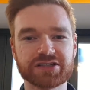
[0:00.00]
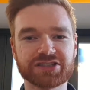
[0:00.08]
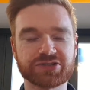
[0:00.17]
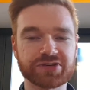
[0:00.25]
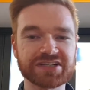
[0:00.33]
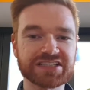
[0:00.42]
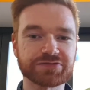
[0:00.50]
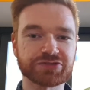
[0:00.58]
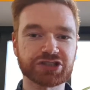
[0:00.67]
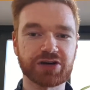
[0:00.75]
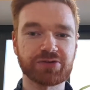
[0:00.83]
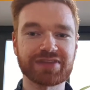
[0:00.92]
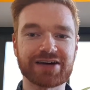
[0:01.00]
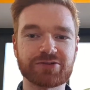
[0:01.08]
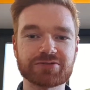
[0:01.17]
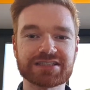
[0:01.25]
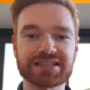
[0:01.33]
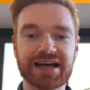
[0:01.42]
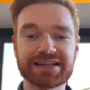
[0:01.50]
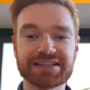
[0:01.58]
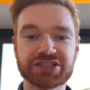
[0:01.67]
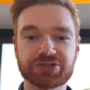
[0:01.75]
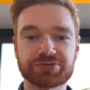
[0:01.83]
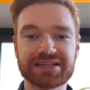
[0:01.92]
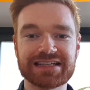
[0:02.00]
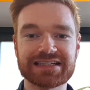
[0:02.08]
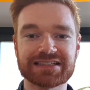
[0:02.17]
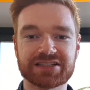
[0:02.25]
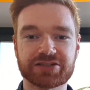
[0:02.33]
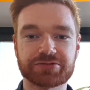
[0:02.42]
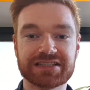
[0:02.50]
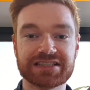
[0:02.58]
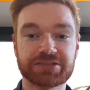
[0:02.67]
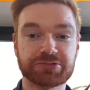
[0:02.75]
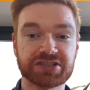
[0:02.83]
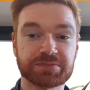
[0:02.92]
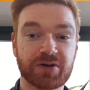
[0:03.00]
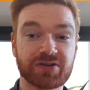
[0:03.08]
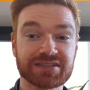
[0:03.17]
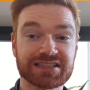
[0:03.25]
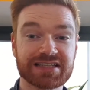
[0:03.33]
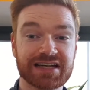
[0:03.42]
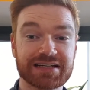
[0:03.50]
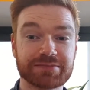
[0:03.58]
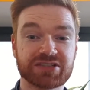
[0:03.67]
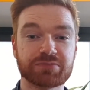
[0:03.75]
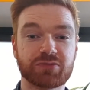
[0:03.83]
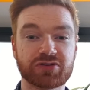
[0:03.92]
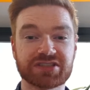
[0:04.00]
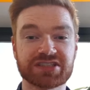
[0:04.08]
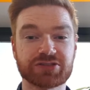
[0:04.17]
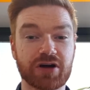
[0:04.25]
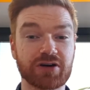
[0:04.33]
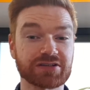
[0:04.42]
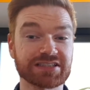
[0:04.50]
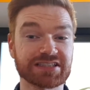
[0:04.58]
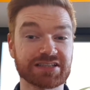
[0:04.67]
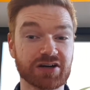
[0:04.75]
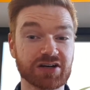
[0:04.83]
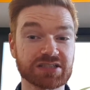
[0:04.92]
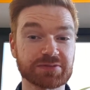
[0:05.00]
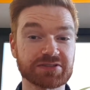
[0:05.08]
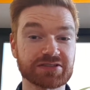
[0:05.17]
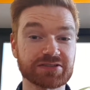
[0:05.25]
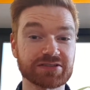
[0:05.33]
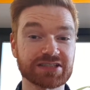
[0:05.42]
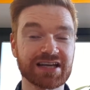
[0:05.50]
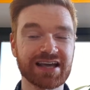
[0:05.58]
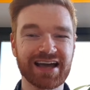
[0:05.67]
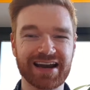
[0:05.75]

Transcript: Studies have shown that untidy screens decrease response times amongst doctors and hospitals